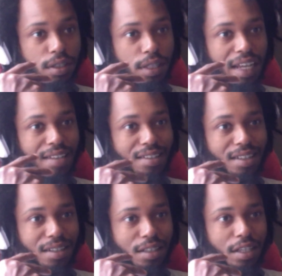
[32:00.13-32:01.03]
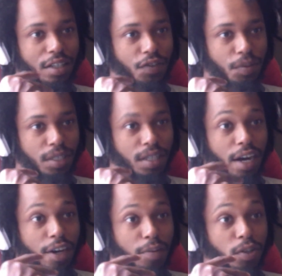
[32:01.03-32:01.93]
that sees things from this
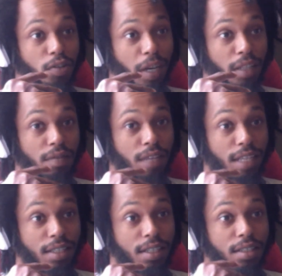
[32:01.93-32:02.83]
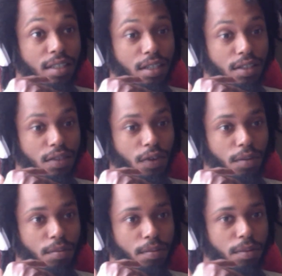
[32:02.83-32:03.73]
higher perspective, that sees things from,
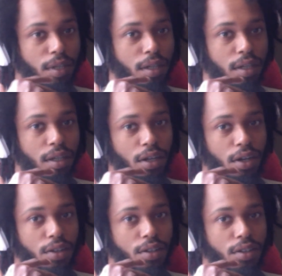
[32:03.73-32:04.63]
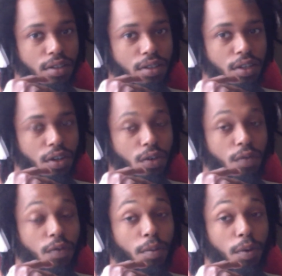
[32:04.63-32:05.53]
you know,
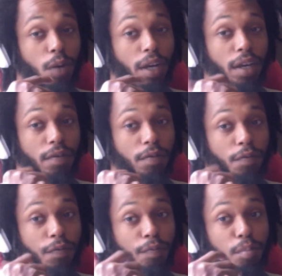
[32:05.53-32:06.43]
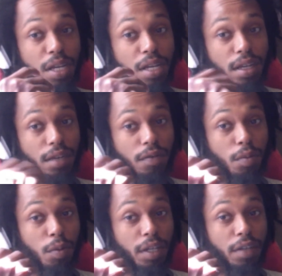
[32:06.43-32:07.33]
from a way of being,
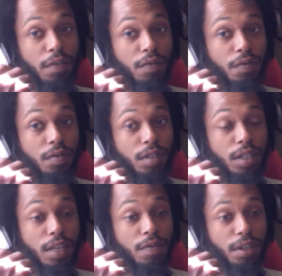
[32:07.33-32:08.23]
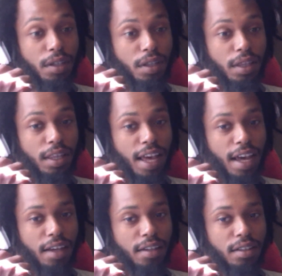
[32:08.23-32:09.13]
from a way of living
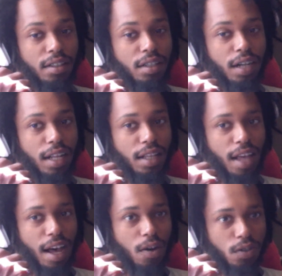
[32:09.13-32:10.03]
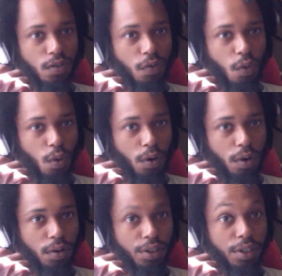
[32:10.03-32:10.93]
that allows for
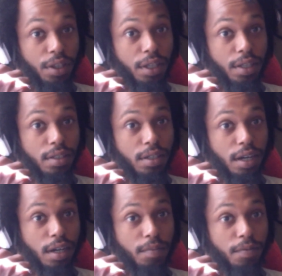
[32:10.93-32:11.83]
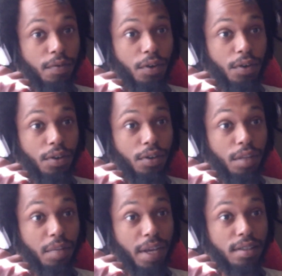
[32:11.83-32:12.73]
good things to come, for
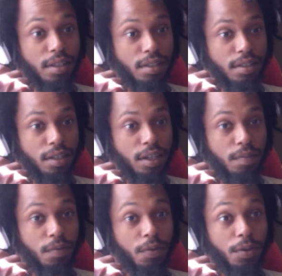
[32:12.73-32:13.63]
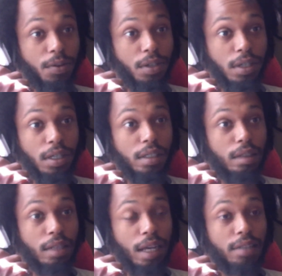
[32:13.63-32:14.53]
the best things to come, for
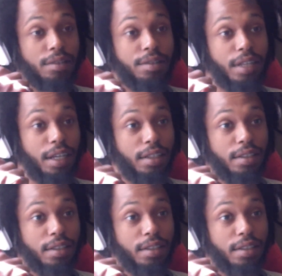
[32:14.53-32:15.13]
I like